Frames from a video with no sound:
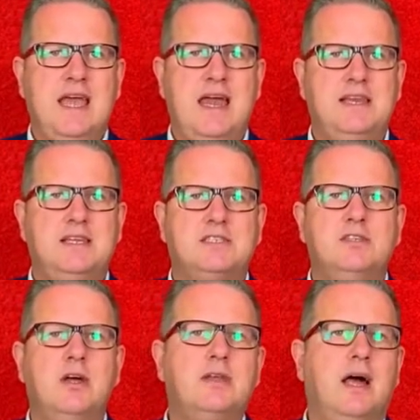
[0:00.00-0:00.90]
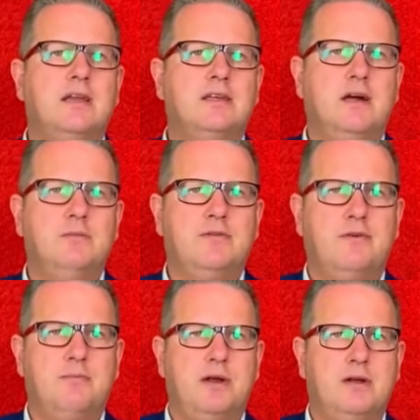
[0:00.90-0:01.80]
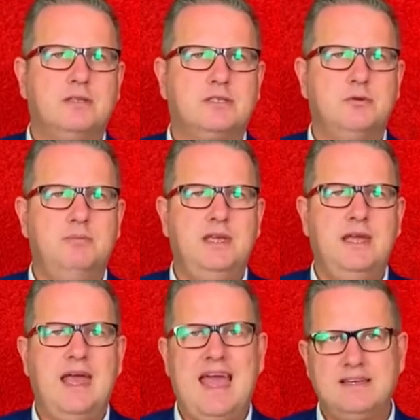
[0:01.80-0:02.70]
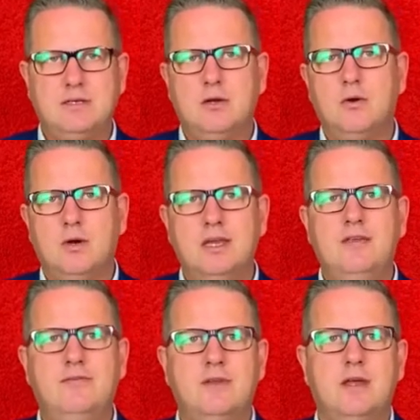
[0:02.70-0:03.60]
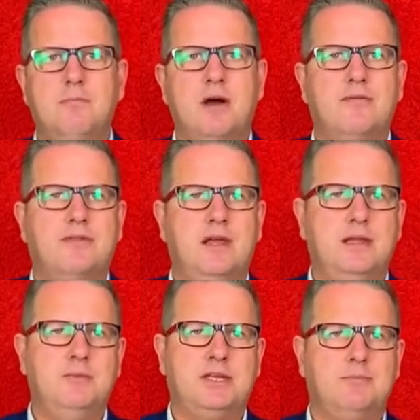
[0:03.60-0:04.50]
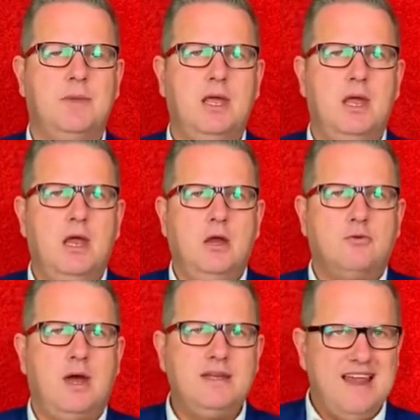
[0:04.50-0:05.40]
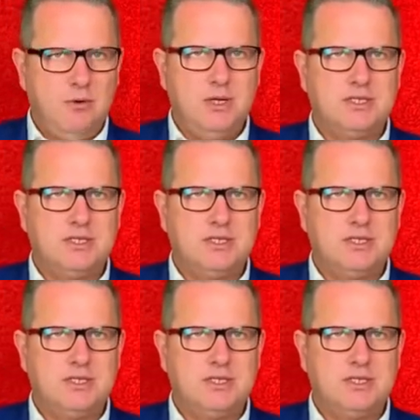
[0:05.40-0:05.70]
and it is not uncommon for parents to be at or even above their limit. Right now it is